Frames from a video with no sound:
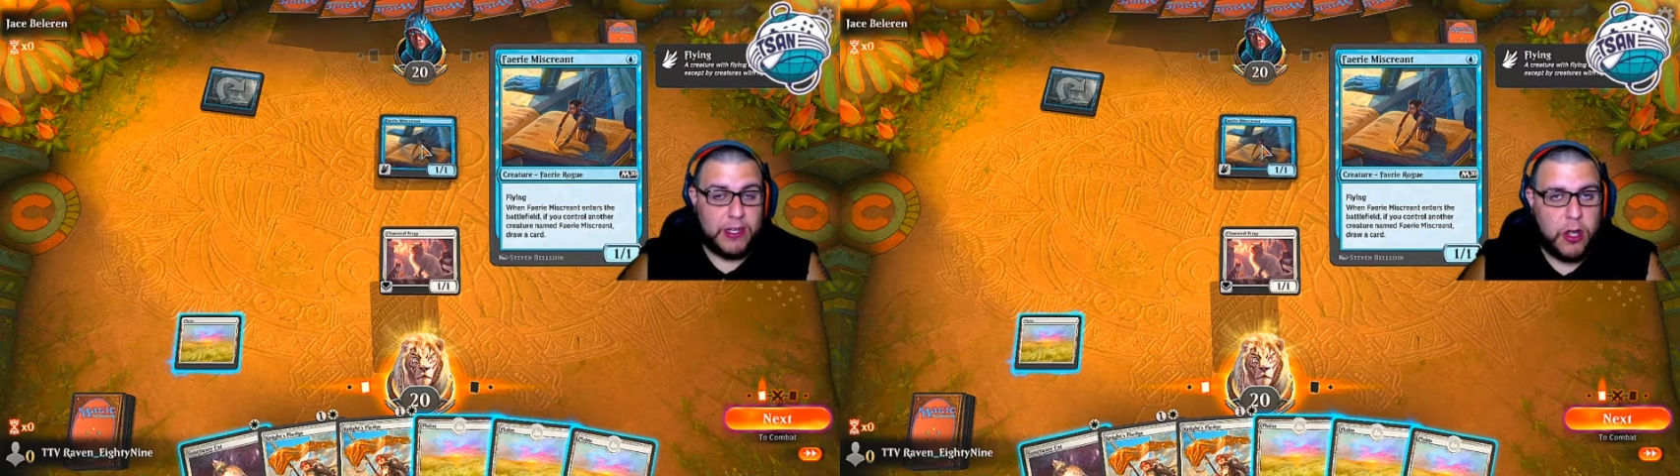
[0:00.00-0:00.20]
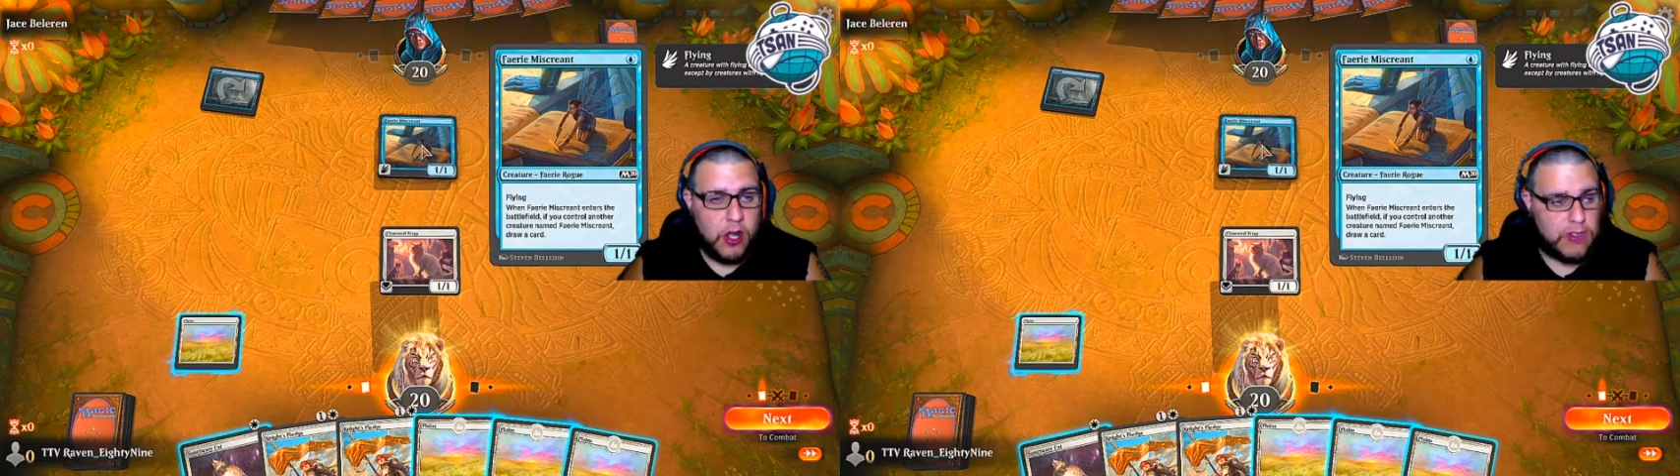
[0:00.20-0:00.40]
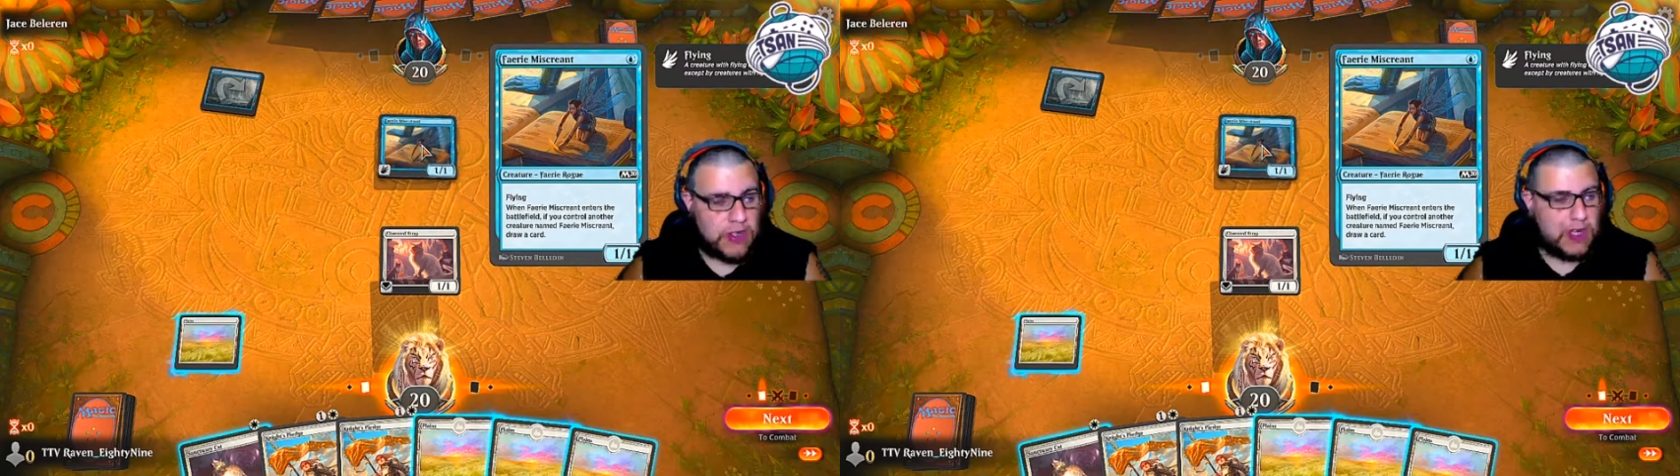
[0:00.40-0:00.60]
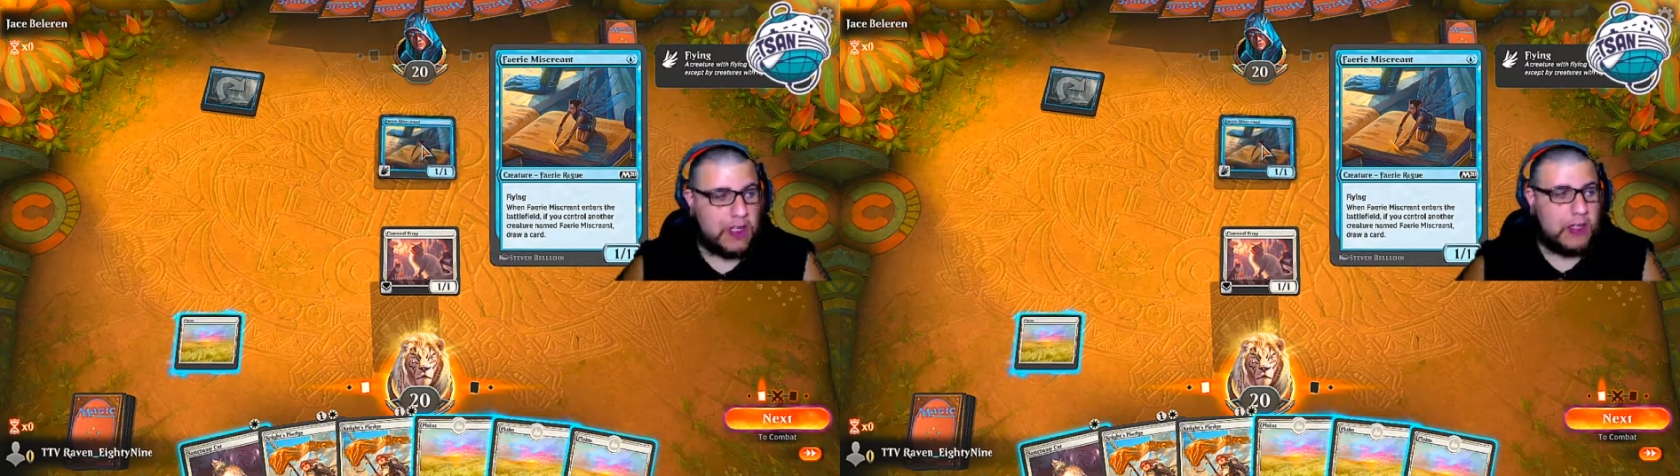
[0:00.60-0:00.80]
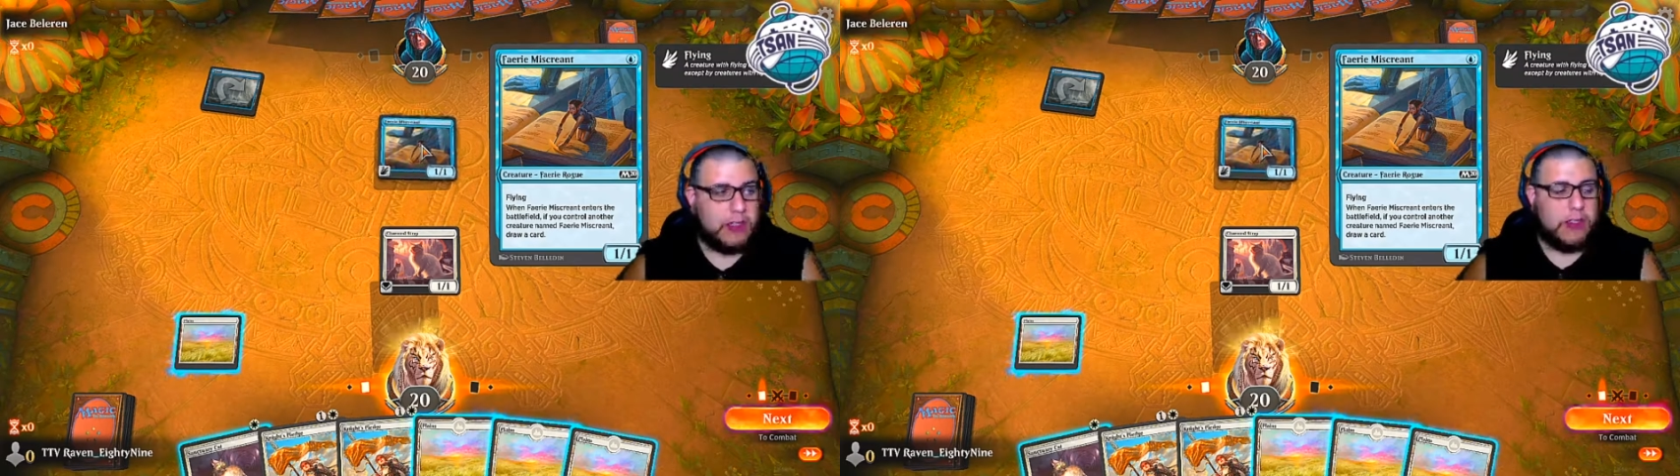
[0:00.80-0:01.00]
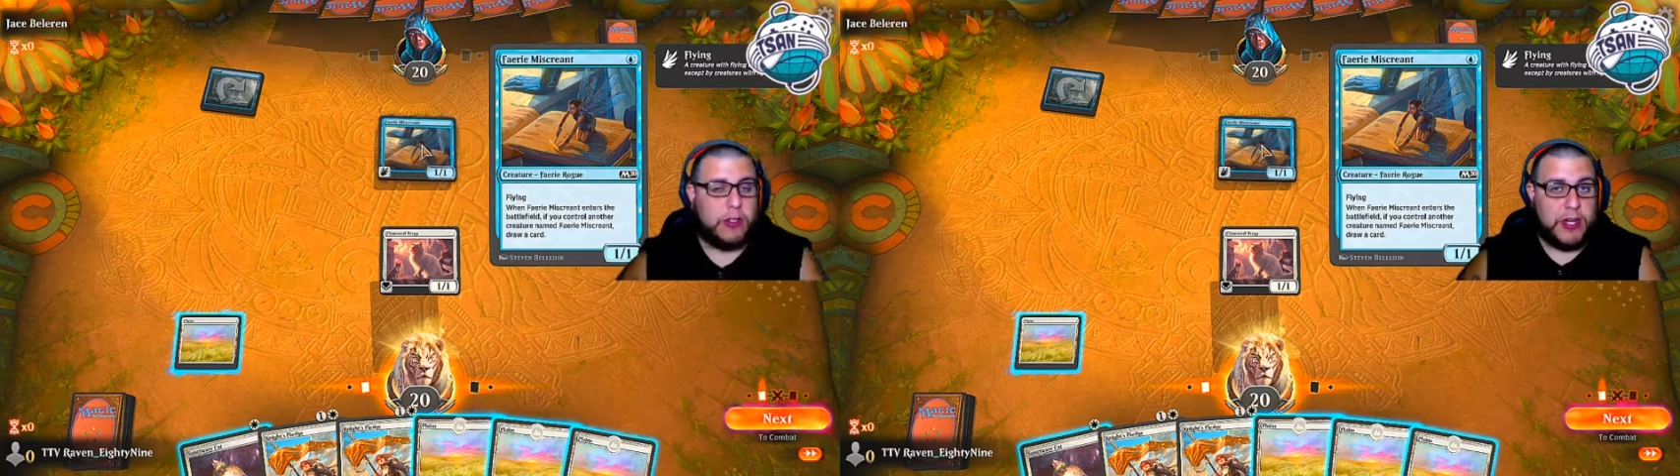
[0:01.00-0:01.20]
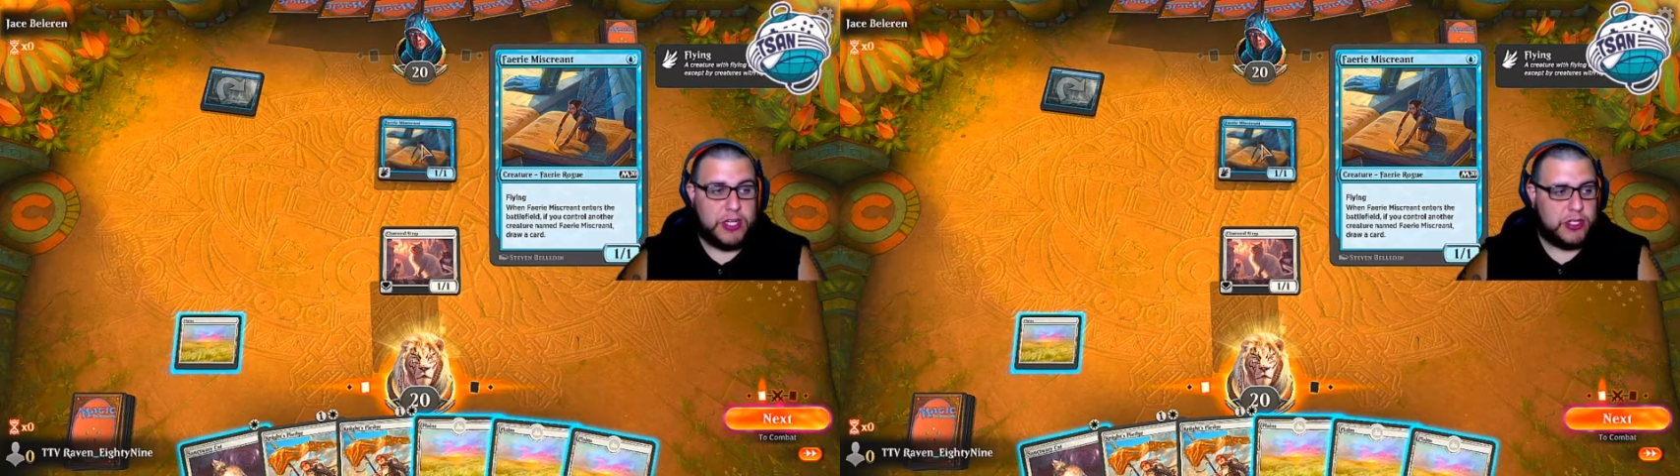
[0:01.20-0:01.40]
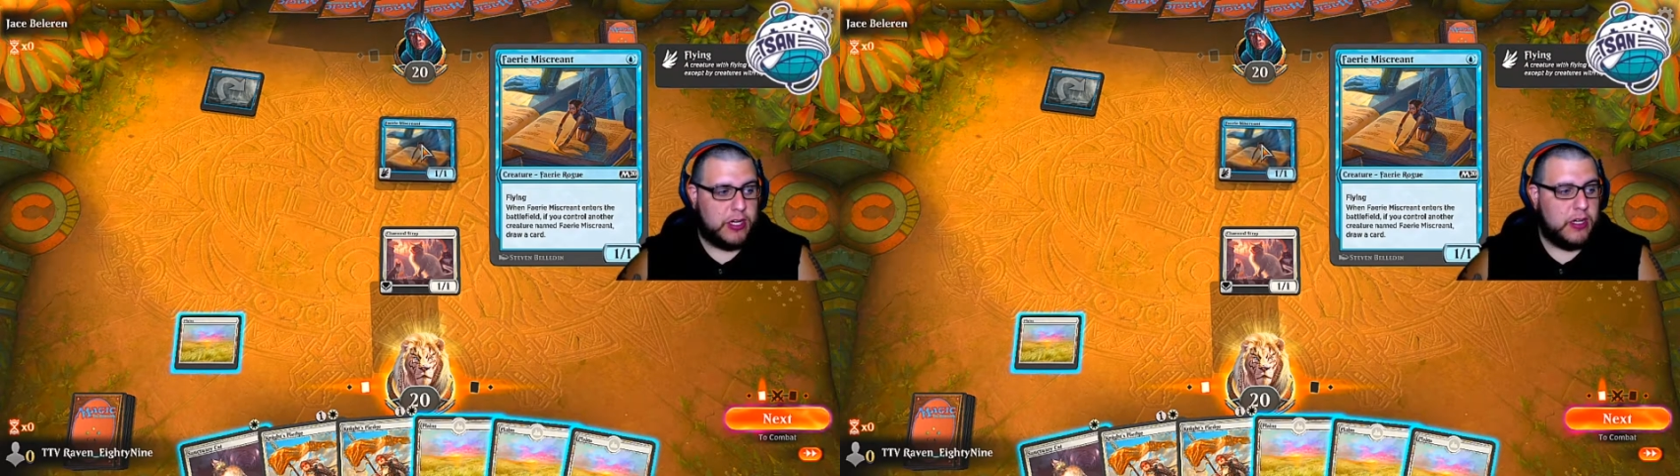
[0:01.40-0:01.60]
costing
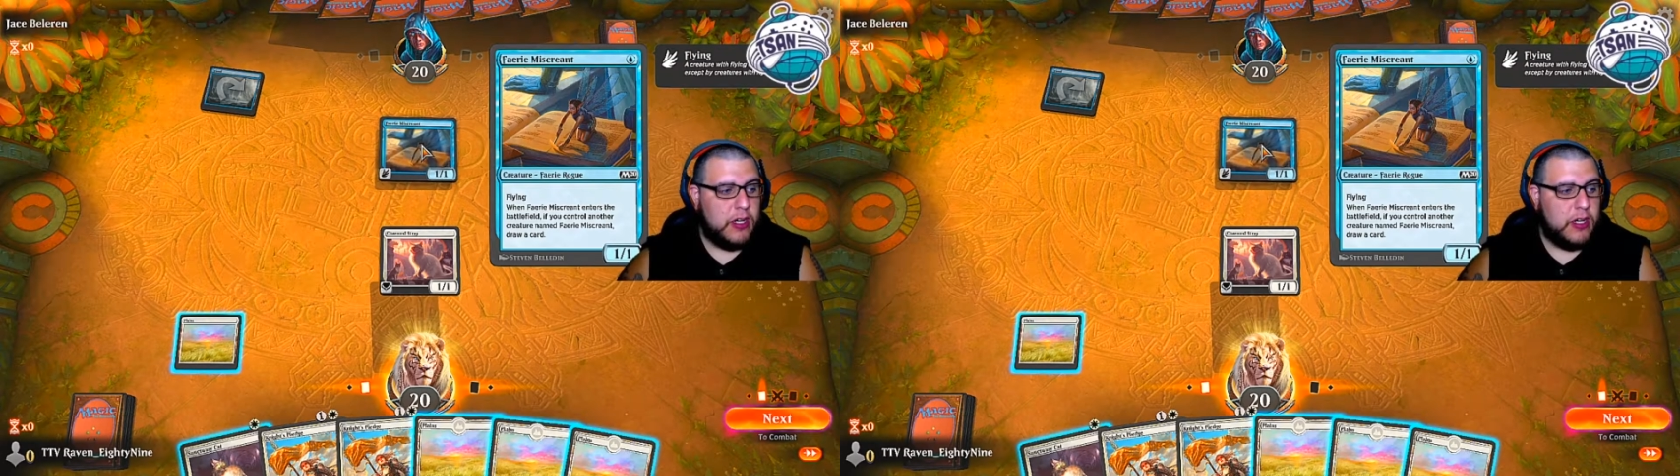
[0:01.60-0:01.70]
creature